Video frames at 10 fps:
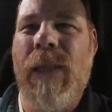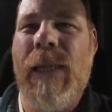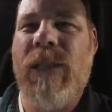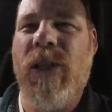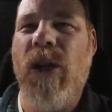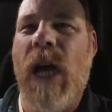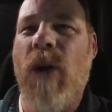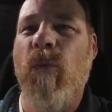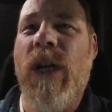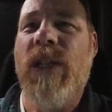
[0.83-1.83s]
Let's look
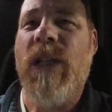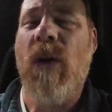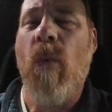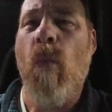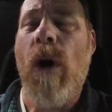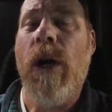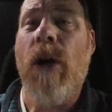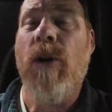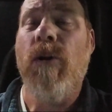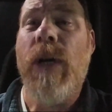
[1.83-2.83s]
at reason
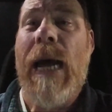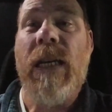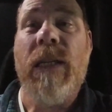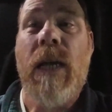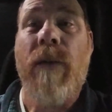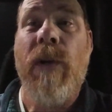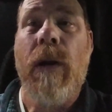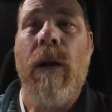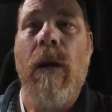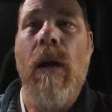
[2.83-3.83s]

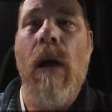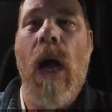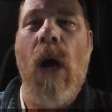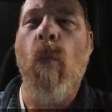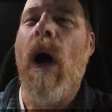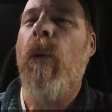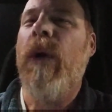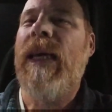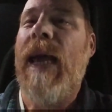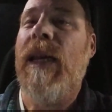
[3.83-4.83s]
197 on why
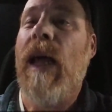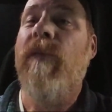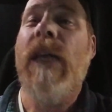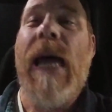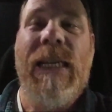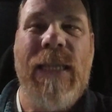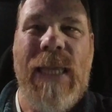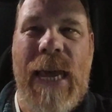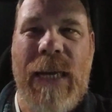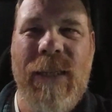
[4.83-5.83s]
we can't have nice
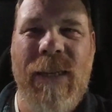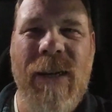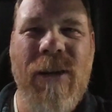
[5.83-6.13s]
things.